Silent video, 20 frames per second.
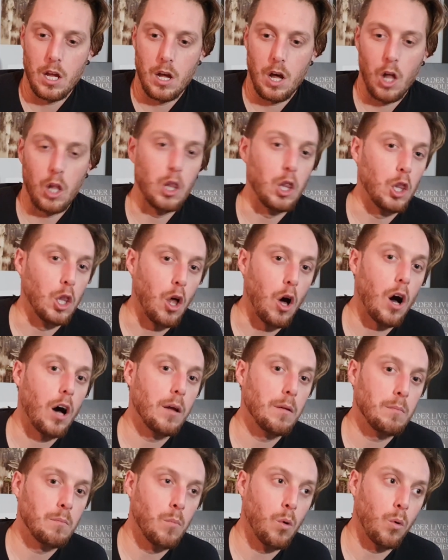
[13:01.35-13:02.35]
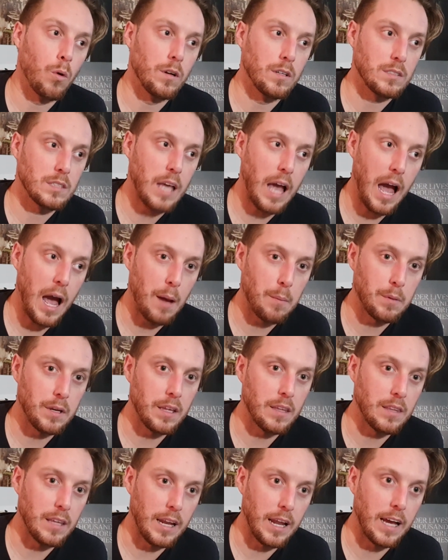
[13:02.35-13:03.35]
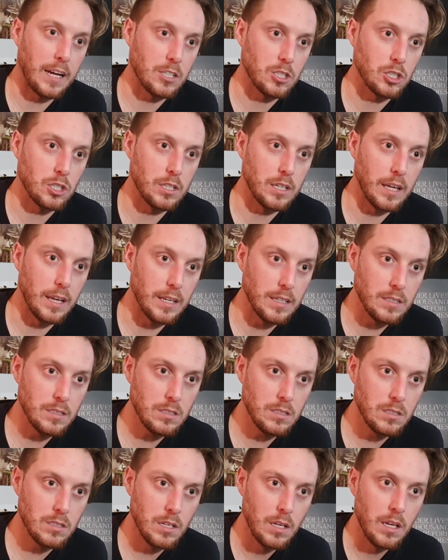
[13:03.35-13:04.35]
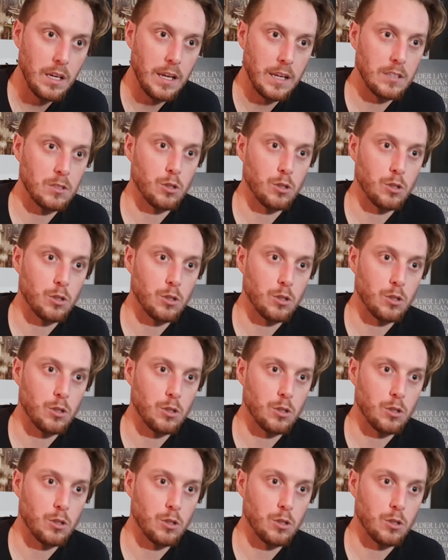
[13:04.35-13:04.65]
a lot more is happening than actually is, in